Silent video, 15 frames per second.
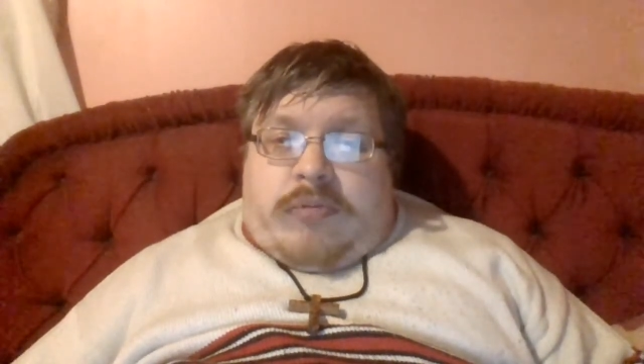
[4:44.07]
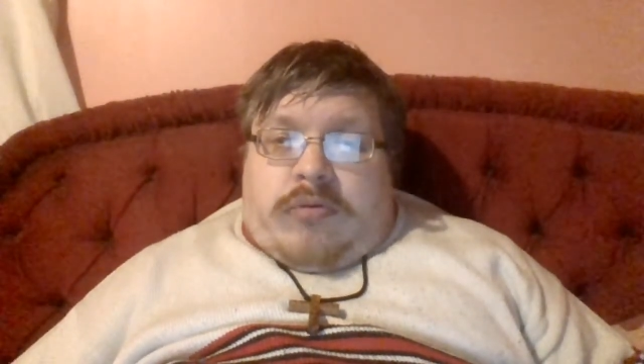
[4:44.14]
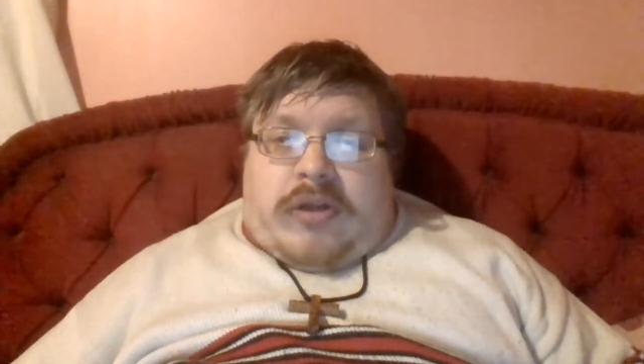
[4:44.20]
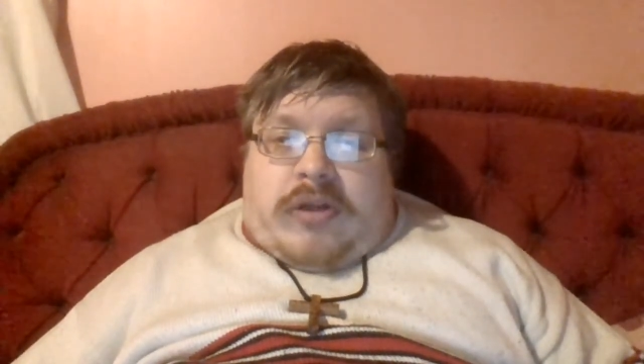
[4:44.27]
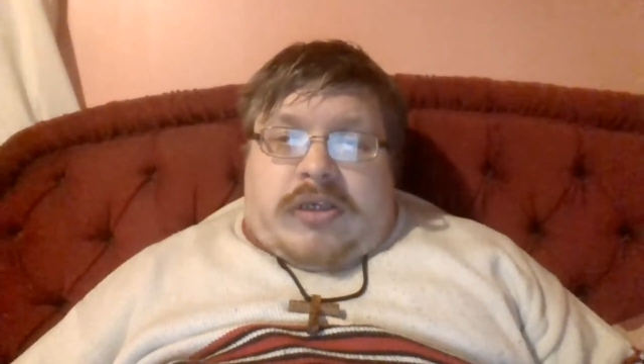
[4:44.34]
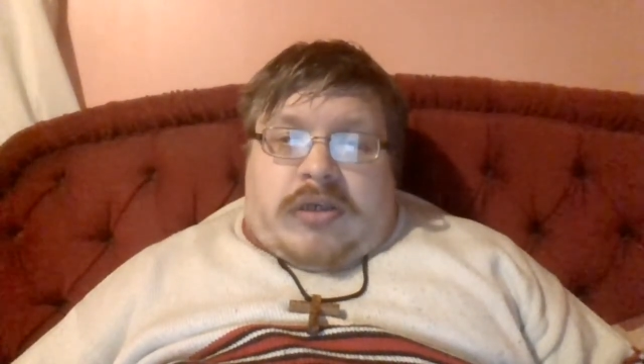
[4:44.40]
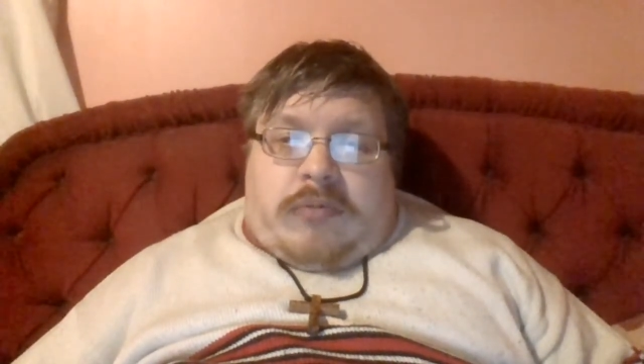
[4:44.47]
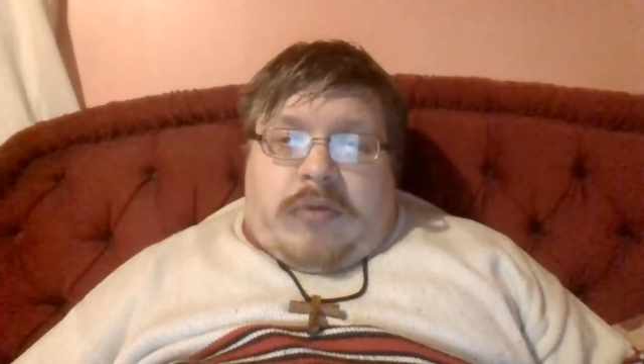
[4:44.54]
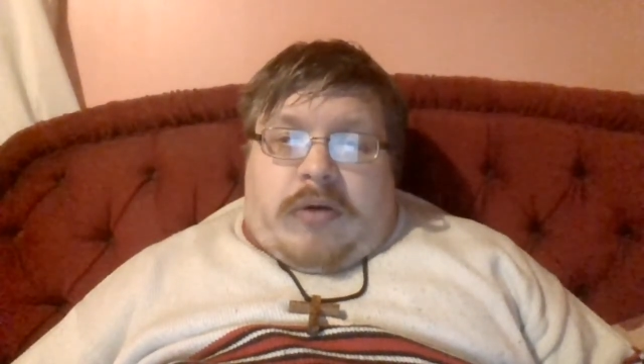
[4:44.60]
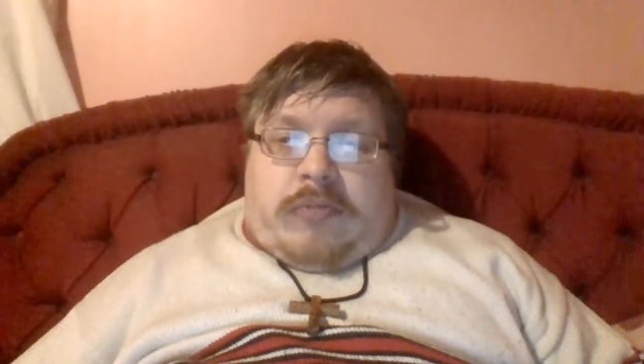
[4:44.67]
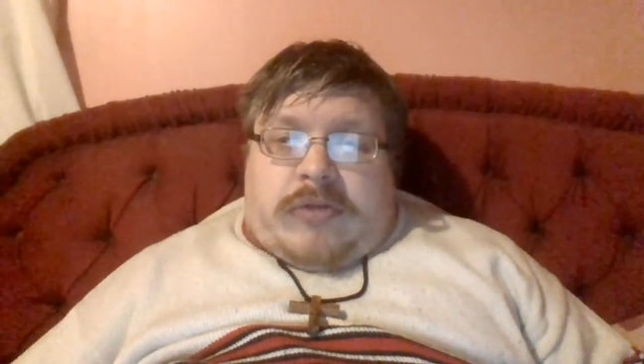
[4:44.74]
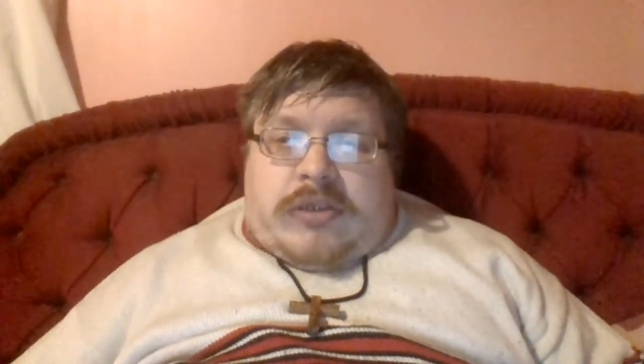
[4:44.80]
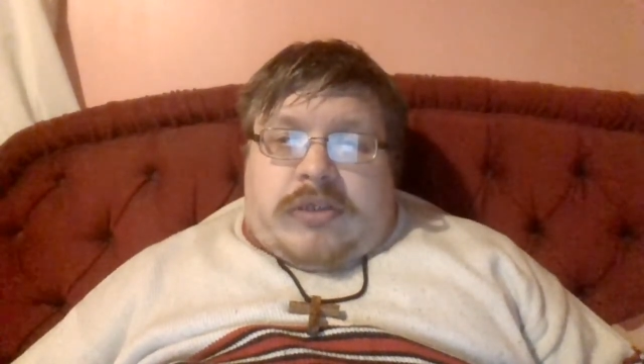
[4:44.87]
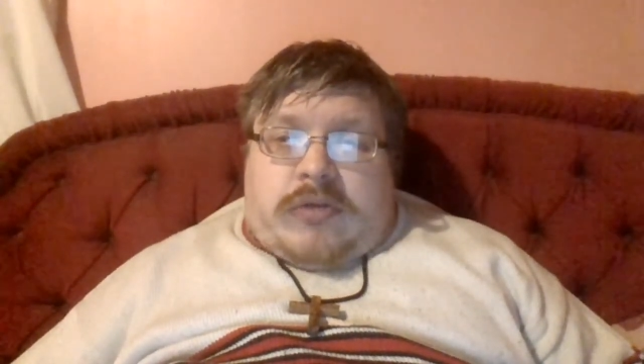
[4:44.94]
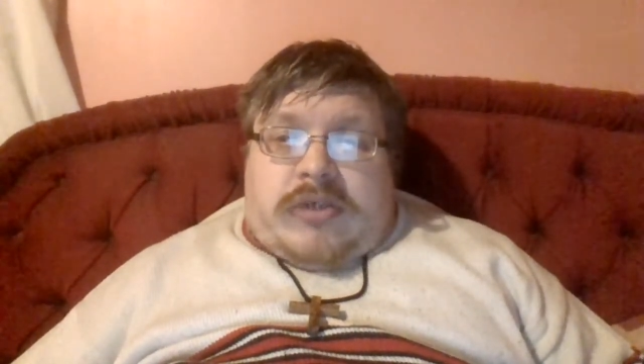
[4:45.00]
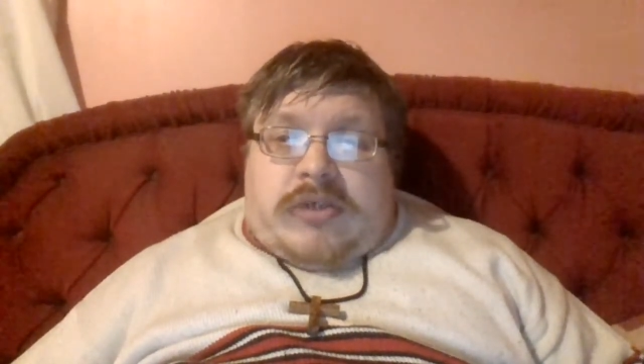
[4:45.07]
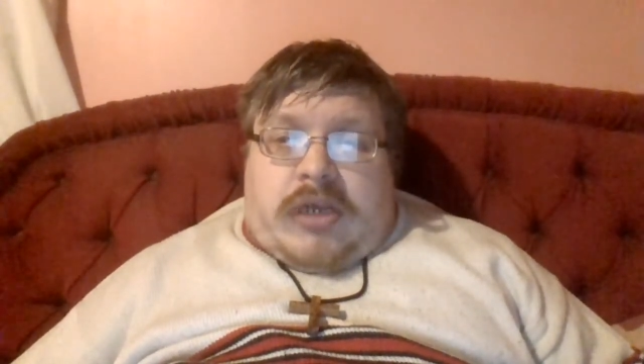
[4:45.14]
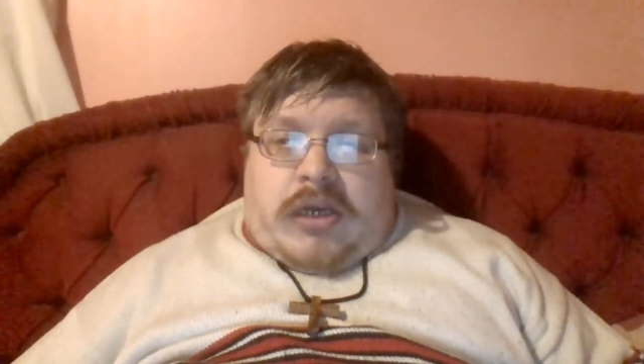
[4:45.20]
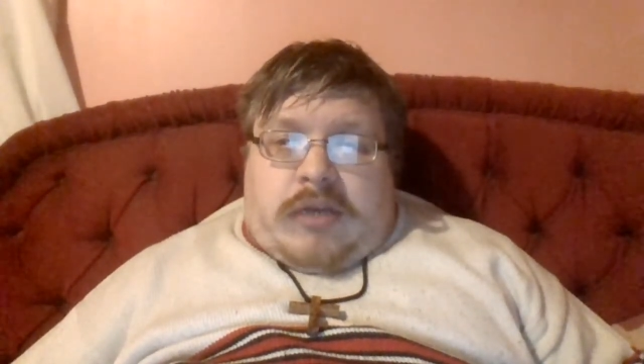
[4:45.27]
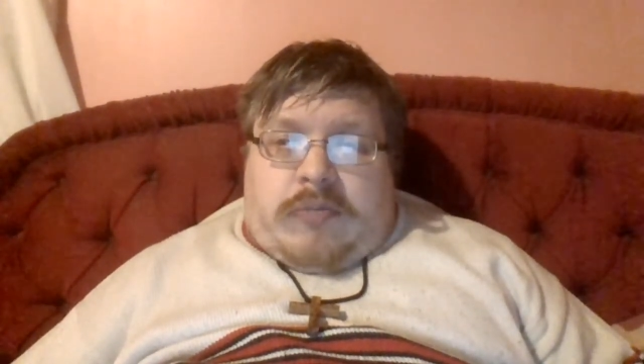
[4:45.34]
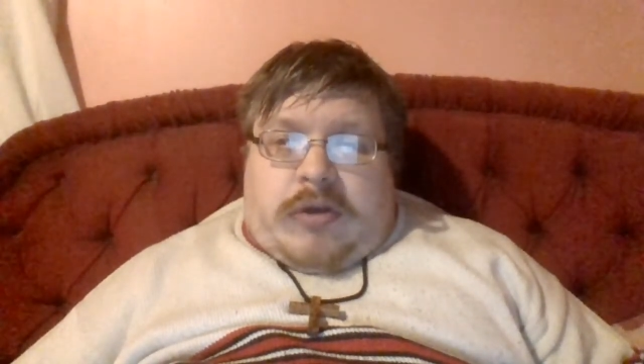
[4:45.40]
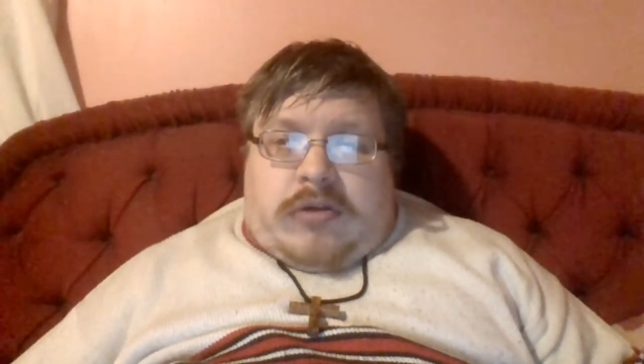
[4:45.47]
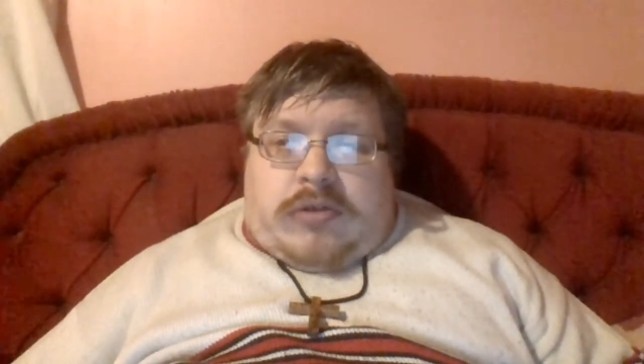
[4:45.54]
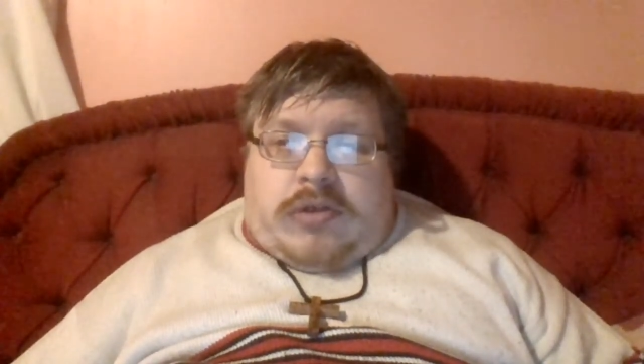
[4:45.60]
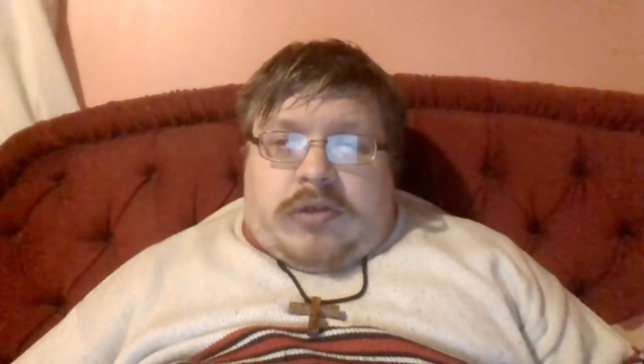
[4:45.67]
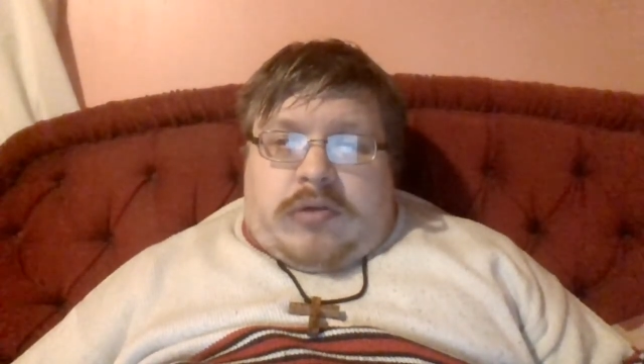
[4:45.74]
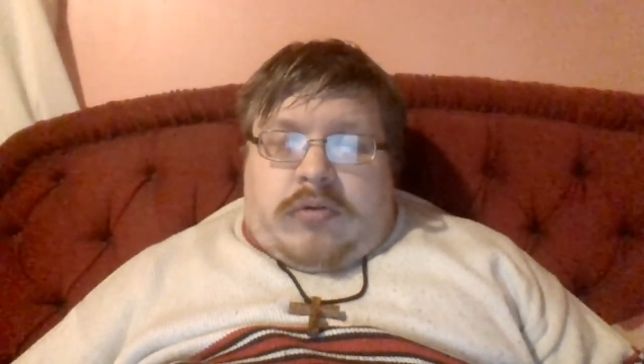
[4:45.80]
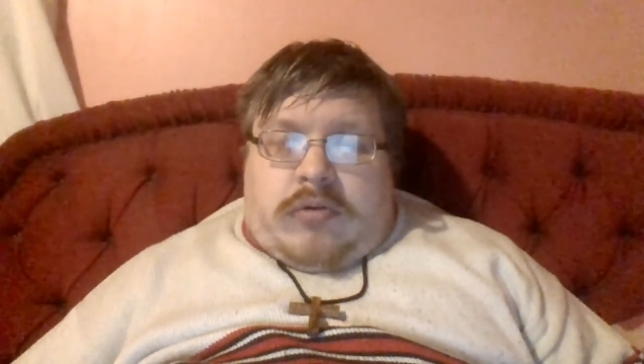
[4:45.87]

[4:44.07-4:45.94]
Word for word: from the wilderness and Lebanon,